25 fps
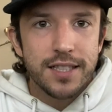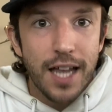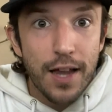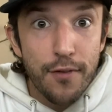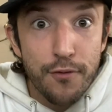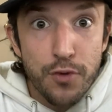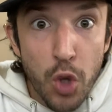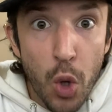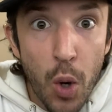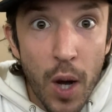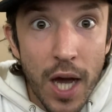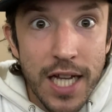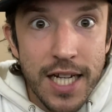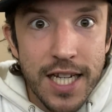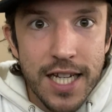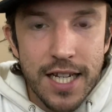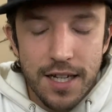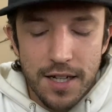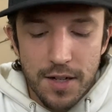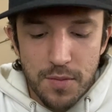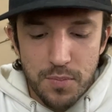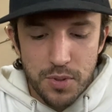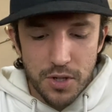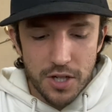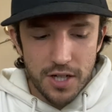I have no
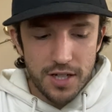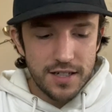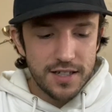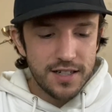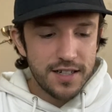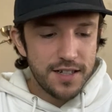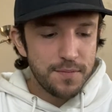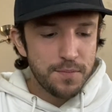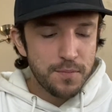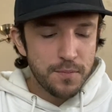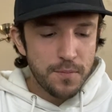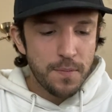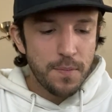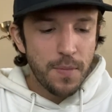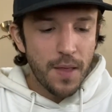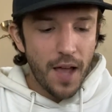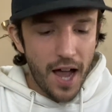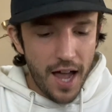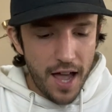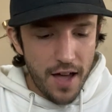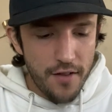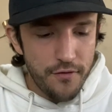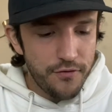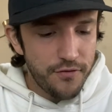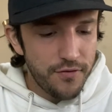idea, but
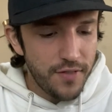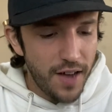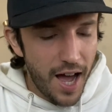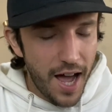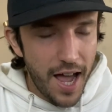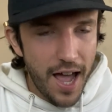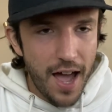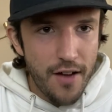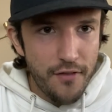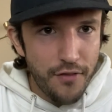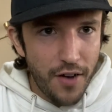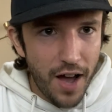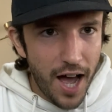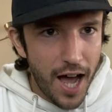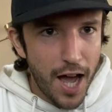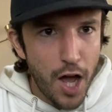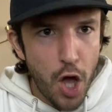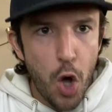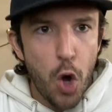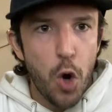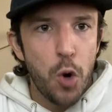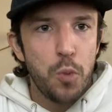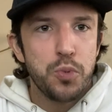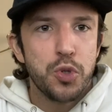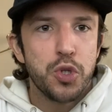I have high
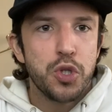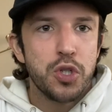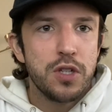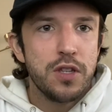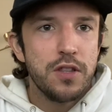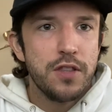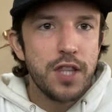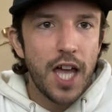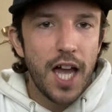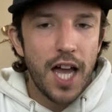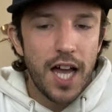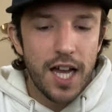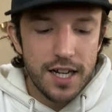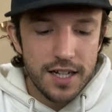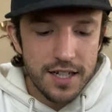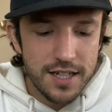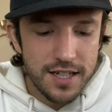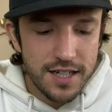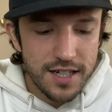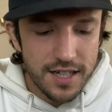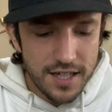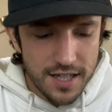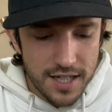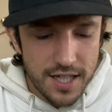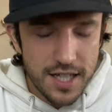hopes that
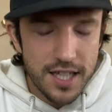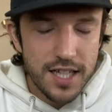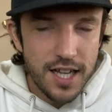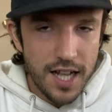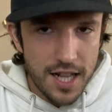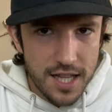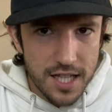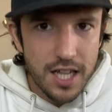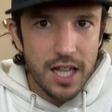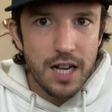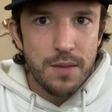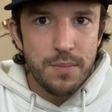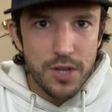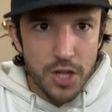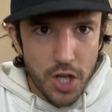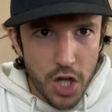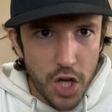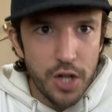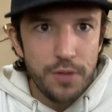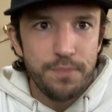it's going to be good.